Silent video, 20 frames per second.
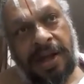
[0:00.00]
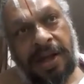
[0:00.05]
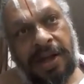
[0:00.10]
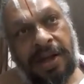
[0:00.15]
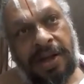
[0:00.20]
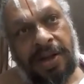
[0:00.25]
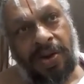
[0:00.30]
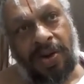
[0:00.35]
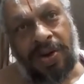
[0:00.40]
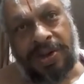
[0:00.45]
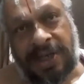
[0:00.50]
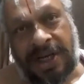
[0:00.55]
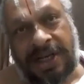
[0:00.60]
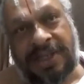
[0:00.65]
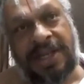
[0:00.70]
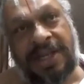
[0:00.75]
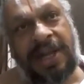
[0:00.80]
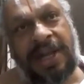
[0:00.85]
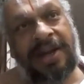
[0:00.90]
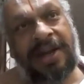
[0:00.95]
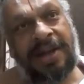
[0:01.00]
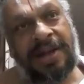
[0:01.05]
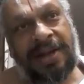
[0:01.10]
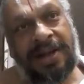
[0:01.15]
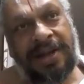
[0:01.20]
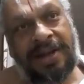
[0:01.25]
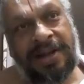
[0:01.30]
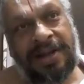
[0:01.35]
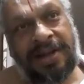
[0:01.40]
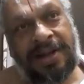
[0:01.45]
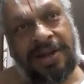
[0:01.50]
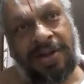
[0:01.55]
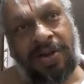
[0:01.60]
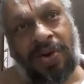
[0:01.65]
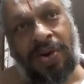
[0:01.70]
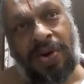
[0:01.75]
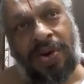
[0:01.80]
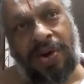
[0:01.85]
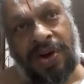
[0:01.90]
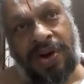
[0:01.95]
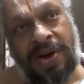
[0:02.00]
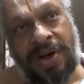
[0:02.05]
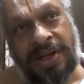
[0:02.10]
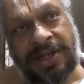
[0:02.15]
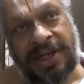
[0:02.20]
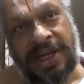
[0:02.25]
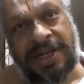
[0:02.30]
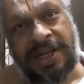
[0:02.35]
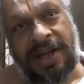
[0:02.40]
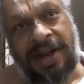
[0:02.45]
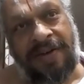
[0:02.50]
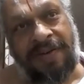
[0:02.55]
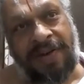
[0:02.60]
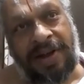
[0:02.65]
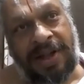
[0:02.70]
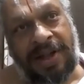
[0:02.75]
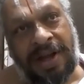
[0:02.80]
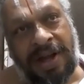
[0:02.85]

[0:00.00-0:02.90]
no seasoning, no seasoning with